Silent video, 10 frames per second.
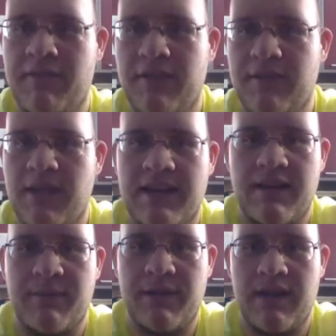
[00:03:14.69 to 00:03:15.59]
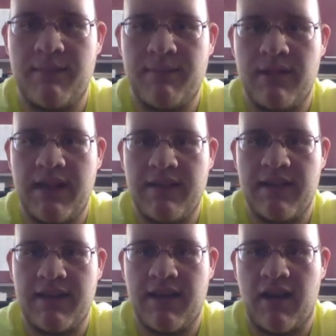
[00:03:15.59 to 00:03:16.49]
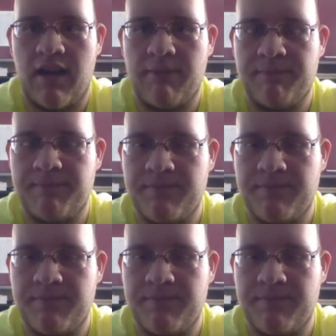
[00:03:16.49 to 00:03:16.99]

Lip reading: feels like coming up, the link's at the top.